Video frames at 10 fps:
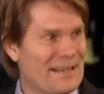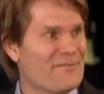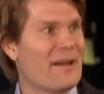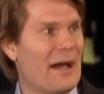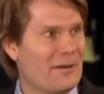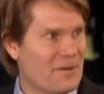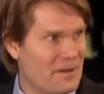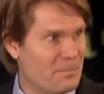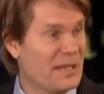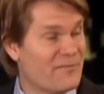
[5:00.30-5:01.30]
and found
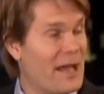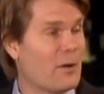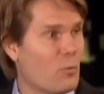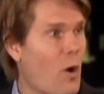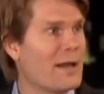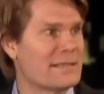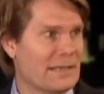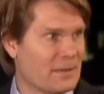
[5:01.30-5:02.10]
been found wanting.